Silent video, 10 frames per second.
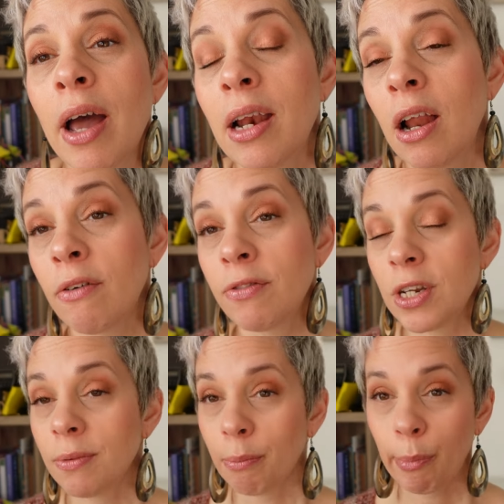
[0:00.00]
loved
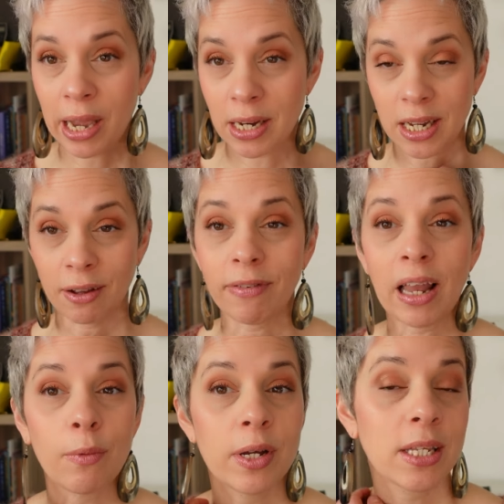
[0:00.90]
painting
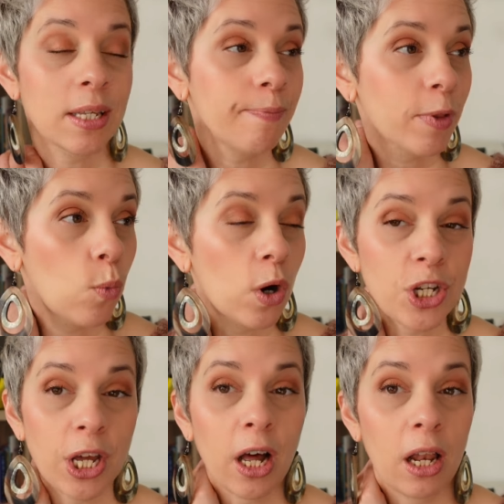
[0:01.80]
flowers,
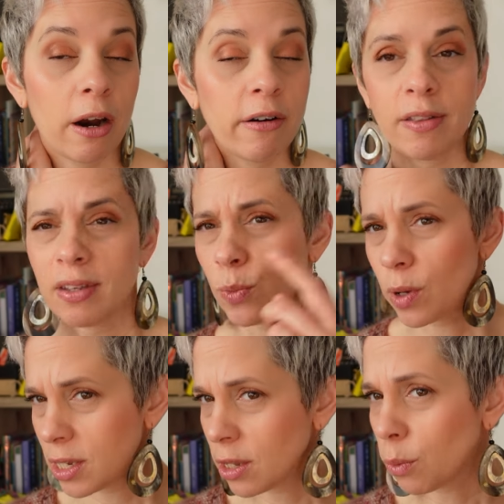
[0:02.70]
watercolor. This
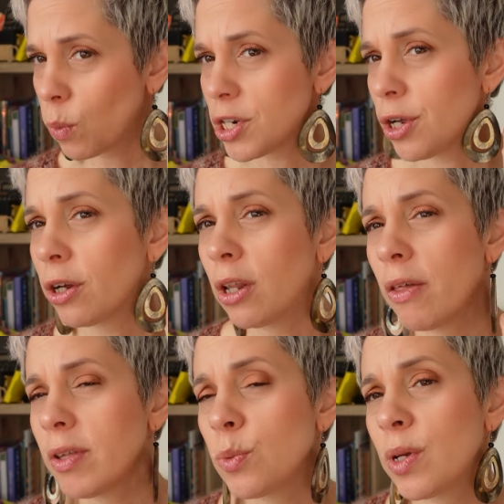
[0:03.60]
was not
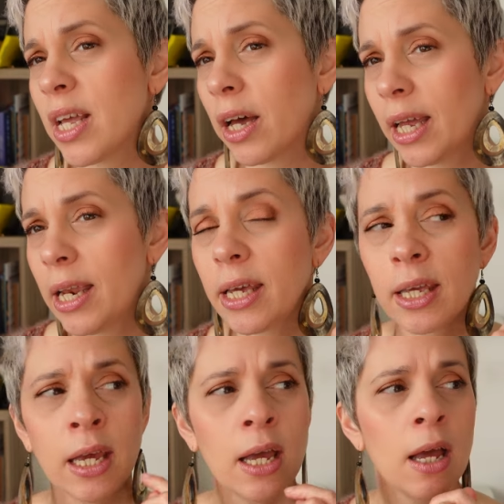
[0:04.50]
watercolor, this was
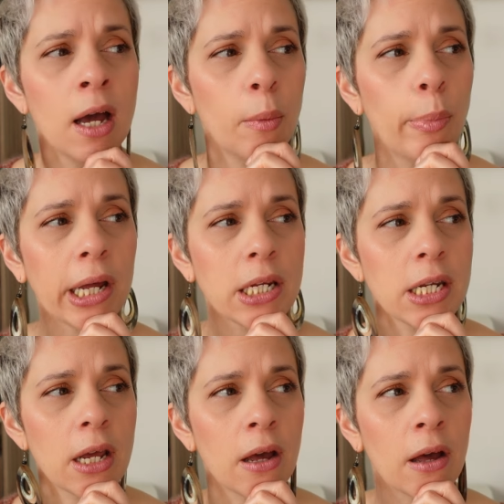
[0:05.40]
acrylic. But
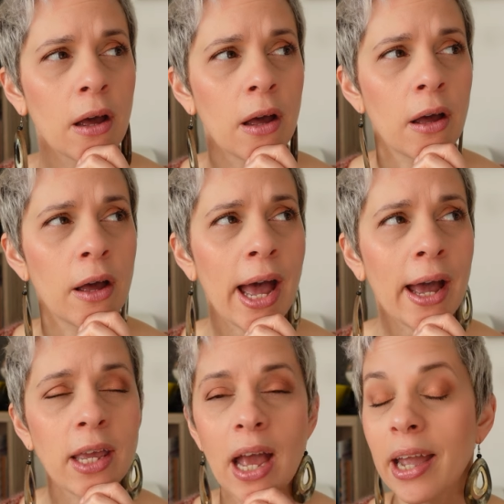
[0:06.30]

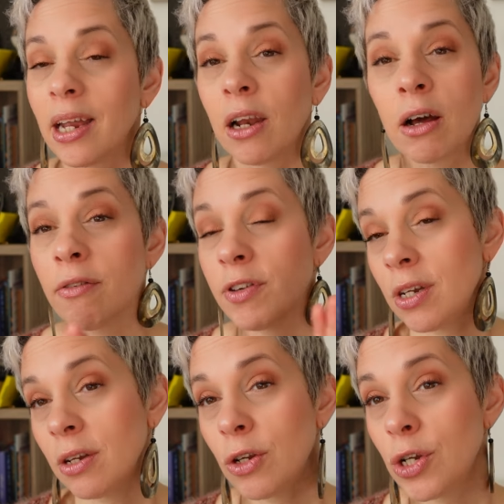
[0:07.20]
I loved
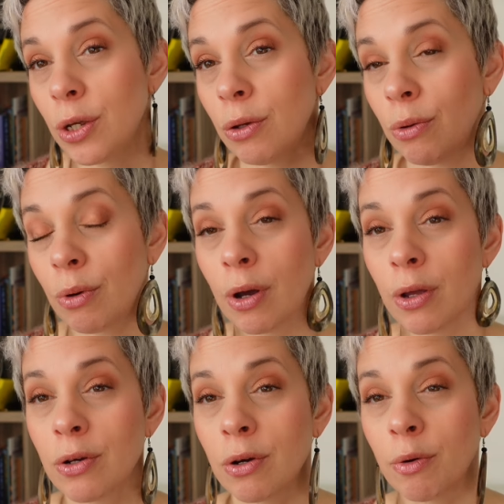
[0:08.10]
to,
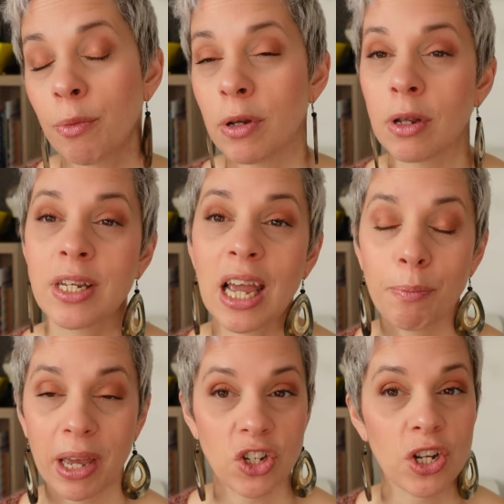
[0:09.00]
you know,
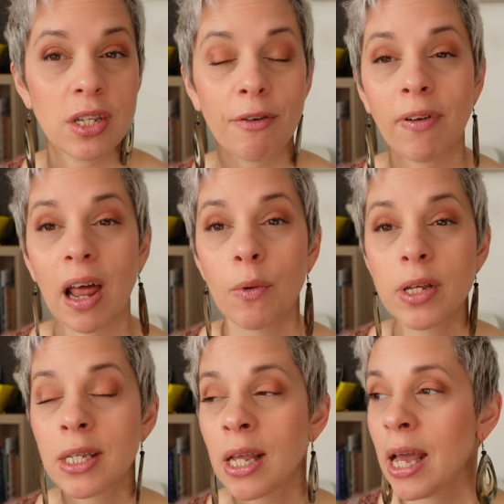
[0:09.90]
take pictures of
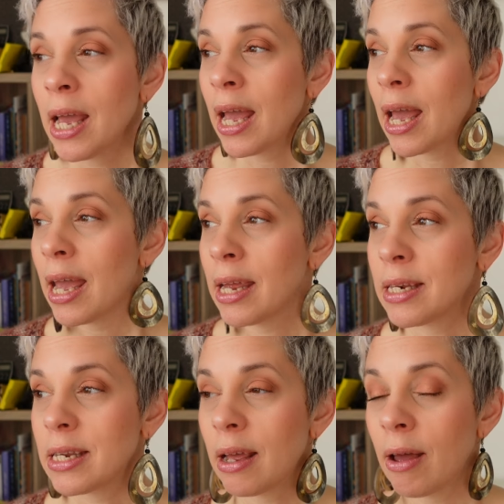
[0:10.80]
flowers
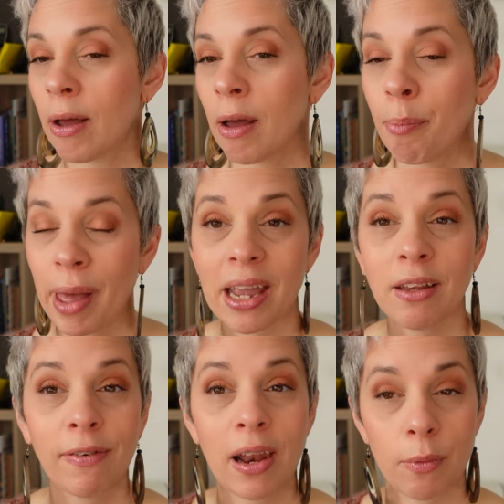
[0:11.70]
and
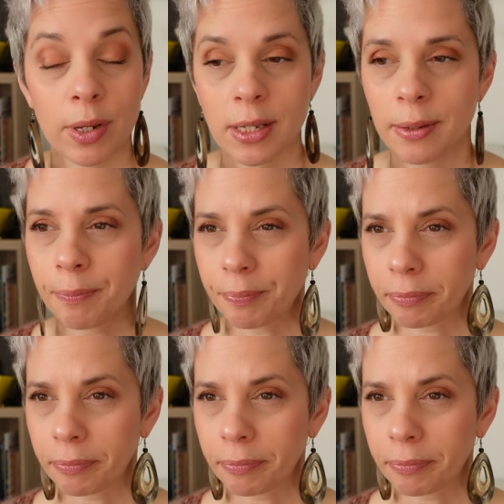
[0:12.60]
paint flowers.